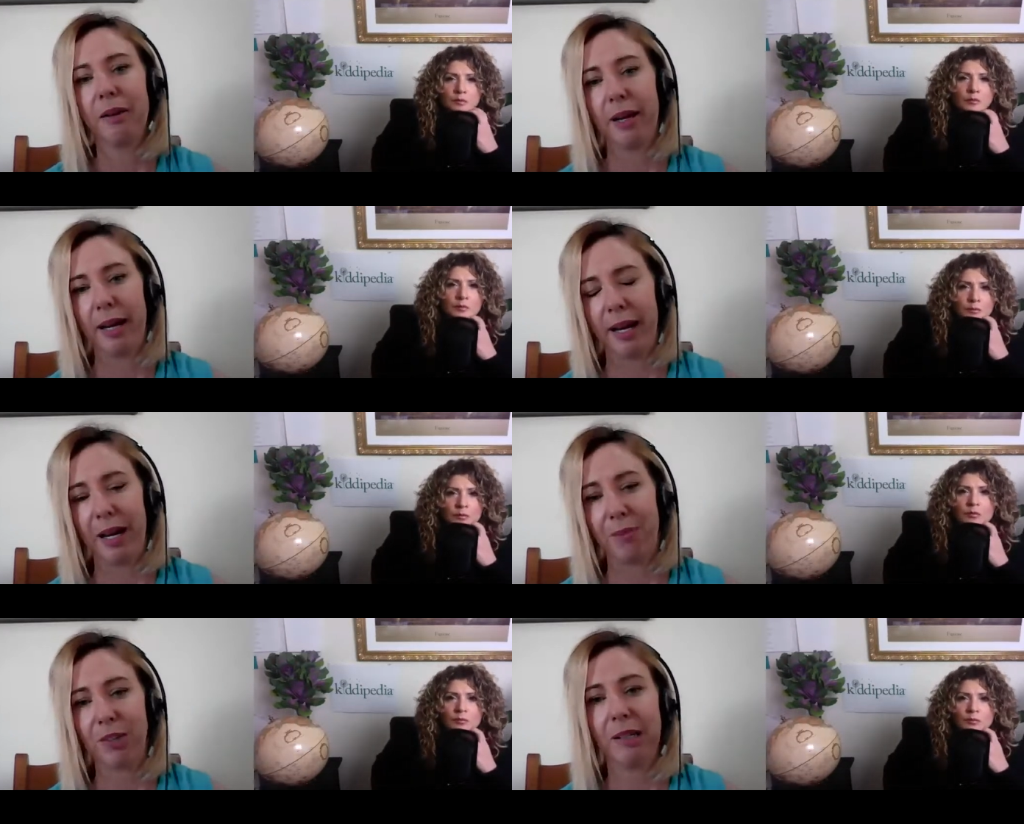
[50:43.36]

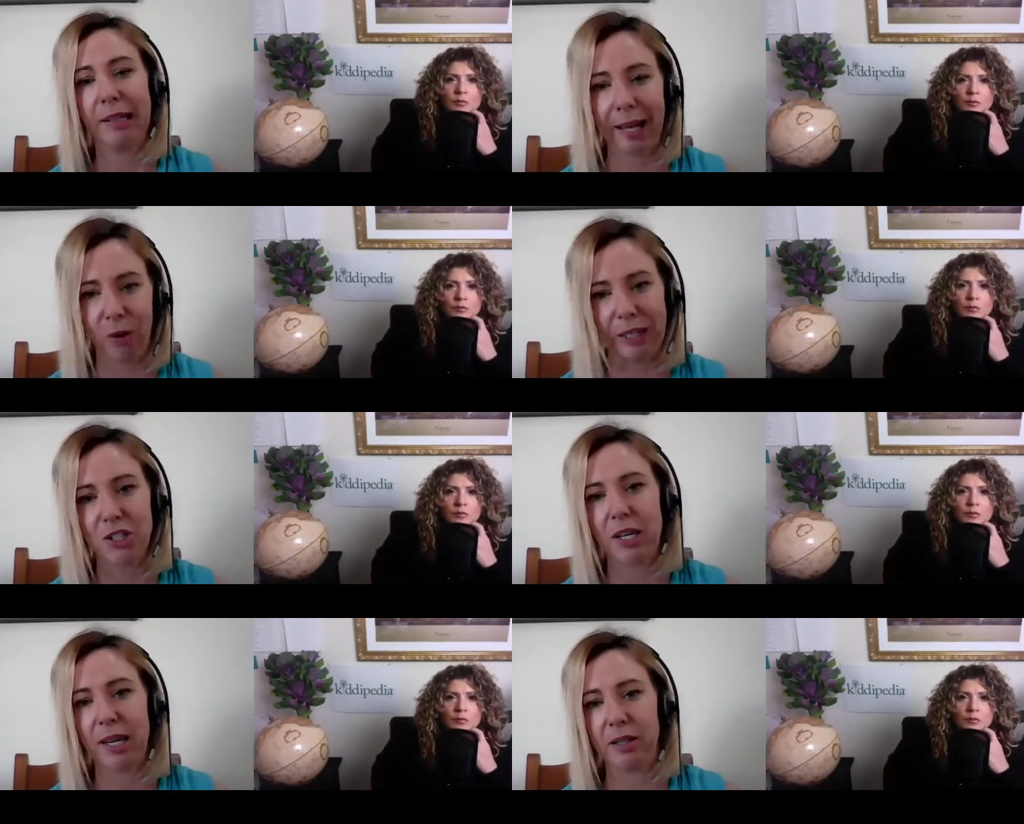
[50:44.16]
Speaker 1: um, language